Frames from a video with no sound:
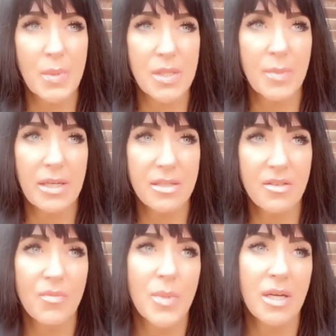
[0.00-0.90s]

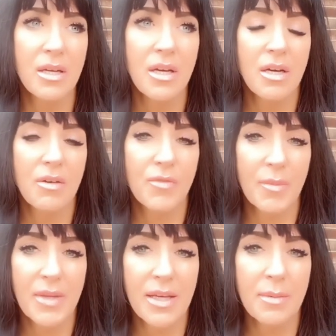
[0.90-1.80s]
perspective, but
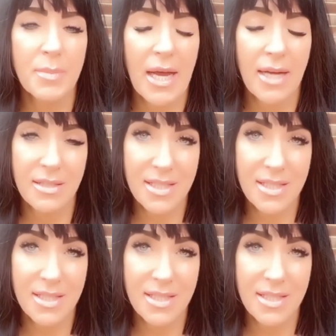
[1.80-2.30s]
from the impact